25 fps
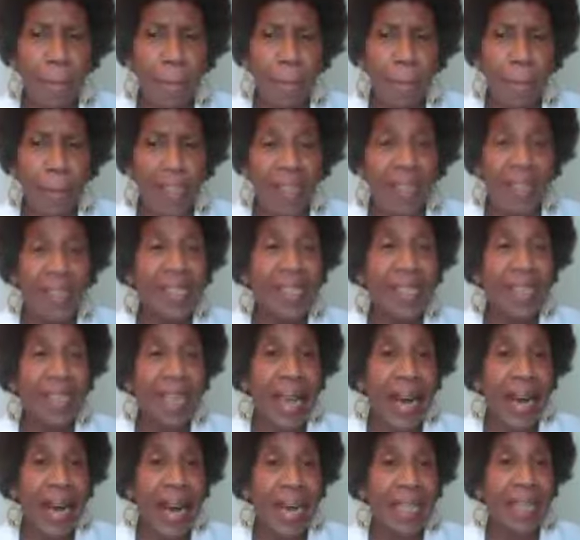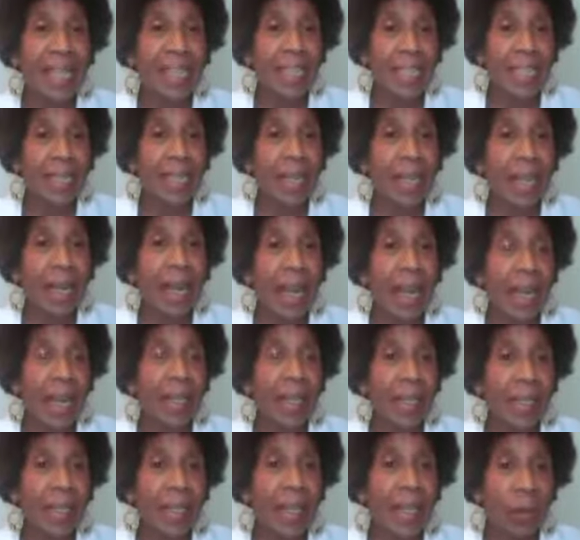'69, and
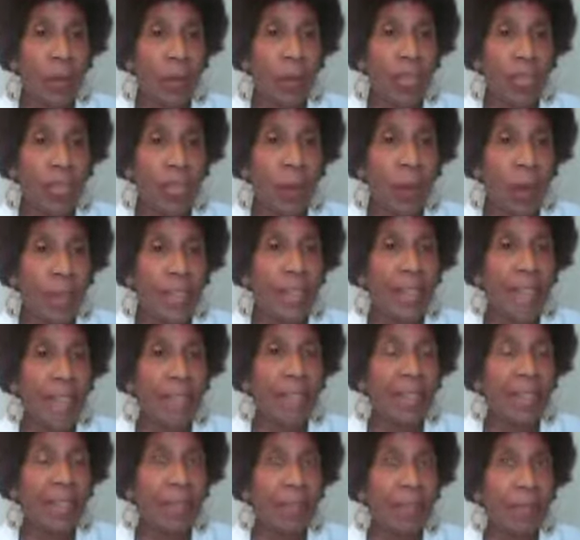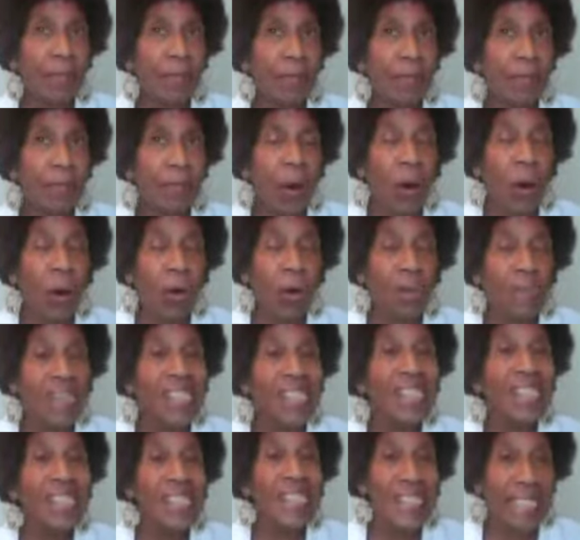again we started that in the fall of
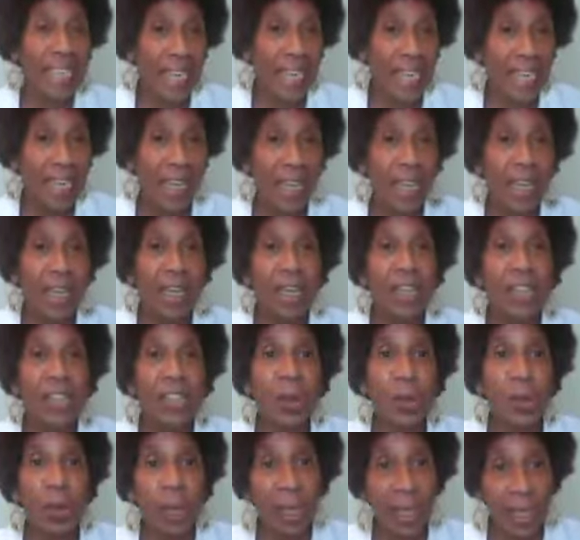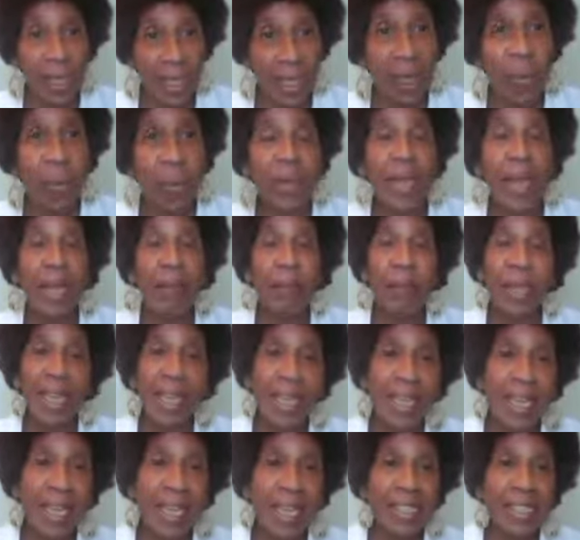'68. So we had
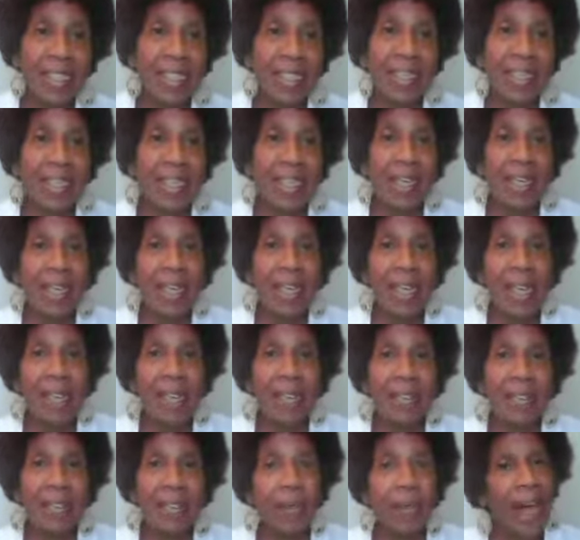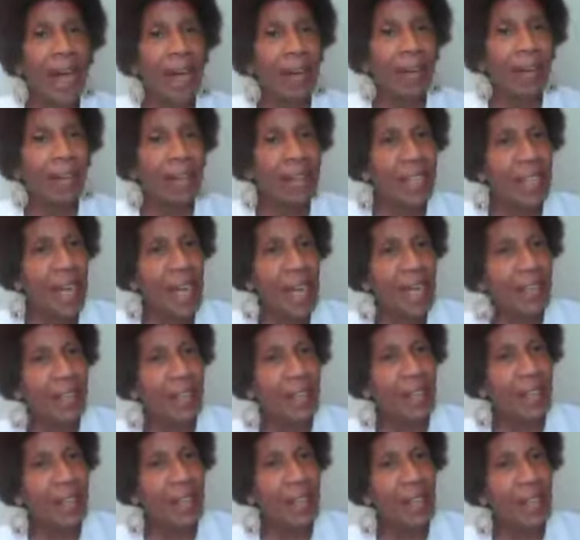meetings, and so out of that
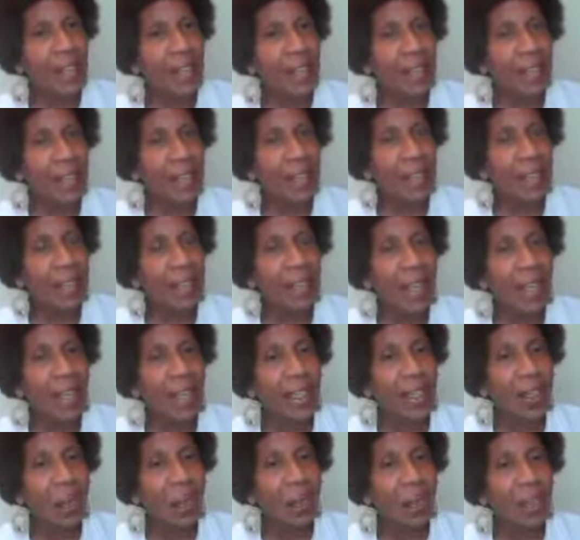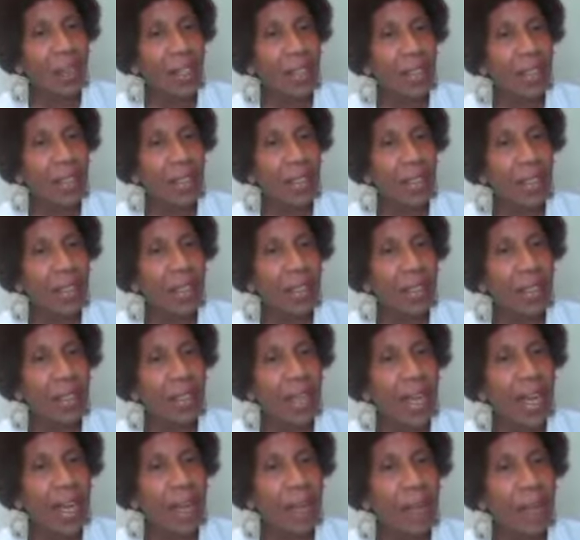Akata
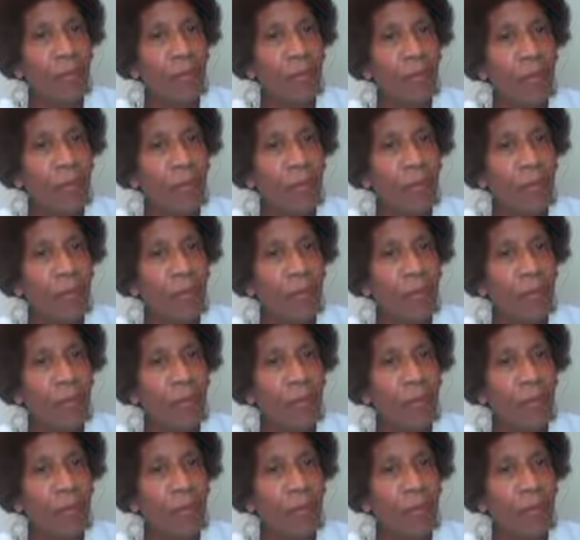came